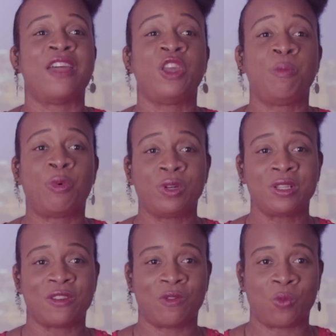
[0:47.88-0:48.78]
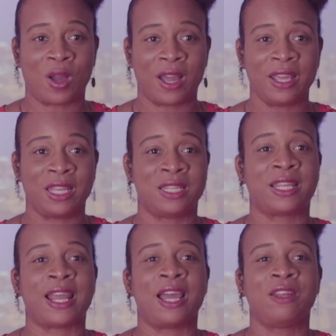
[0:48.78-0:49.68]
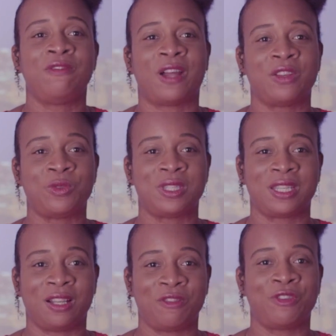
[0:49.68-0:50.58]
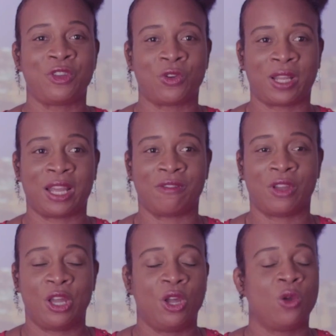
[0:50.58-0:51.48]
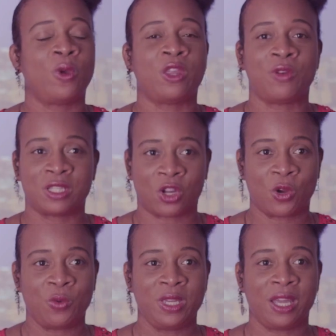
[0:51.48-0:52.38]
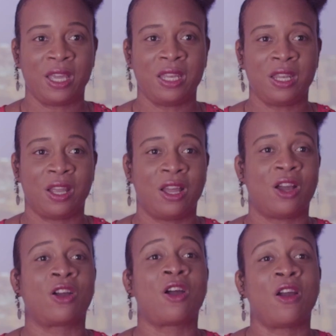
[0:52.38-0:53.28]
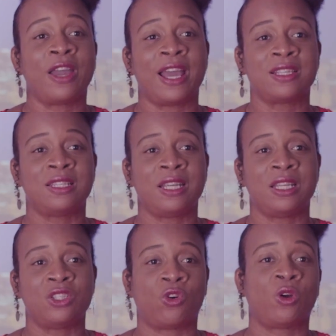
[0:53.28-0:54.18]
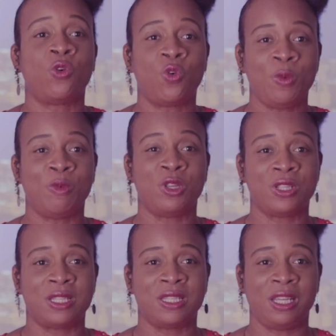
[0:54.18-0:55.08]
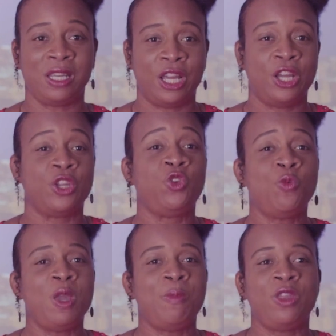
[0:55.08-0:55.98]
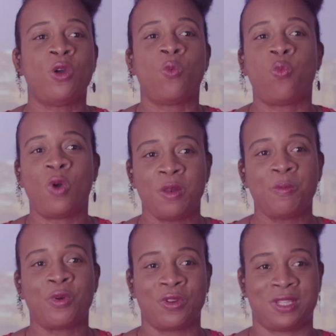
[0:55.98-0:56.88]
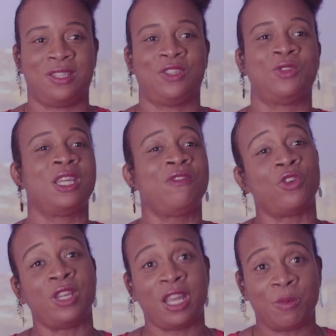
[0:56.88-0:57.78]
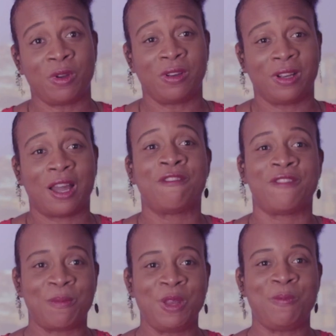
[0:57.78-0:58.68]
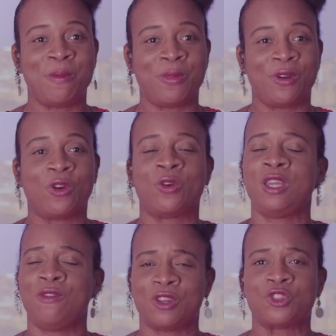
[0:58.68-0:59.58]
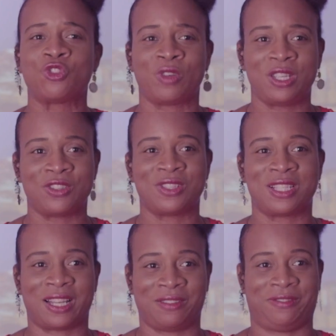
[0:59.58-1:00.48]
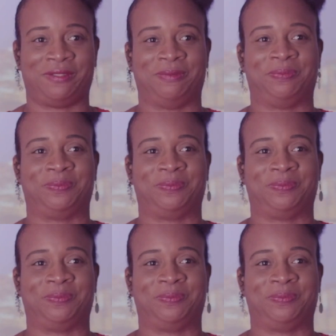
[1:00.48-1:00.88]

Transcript: and the importance of why it is an added value skill for your life. Whether it's a hurricane, a car accident, or a home emergency, you may be the one person to save your neighbor, a family member, or even a stranger's life.